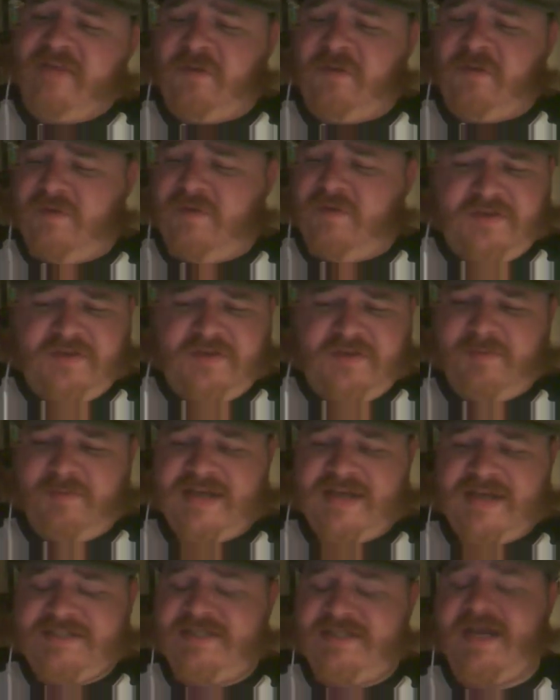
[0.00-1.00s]
full movie theater
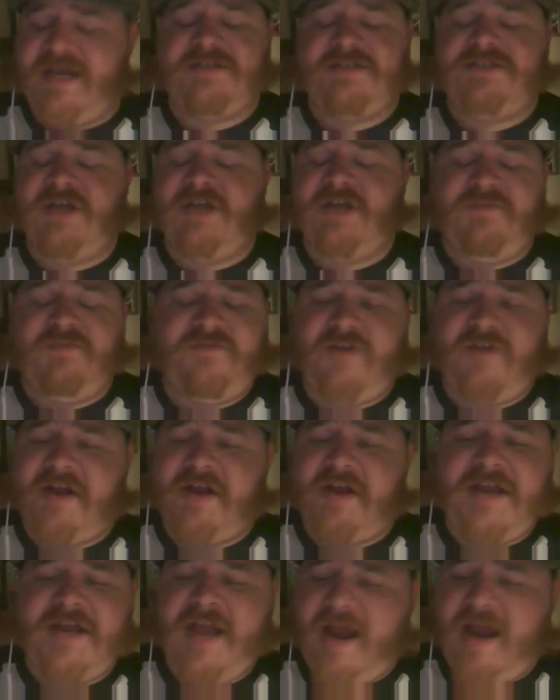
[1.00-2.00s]
price, and I don't
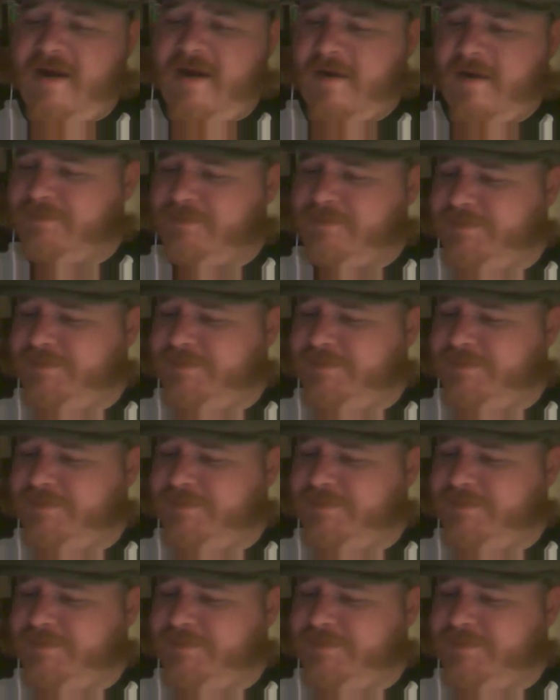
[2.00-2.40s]
fucking care.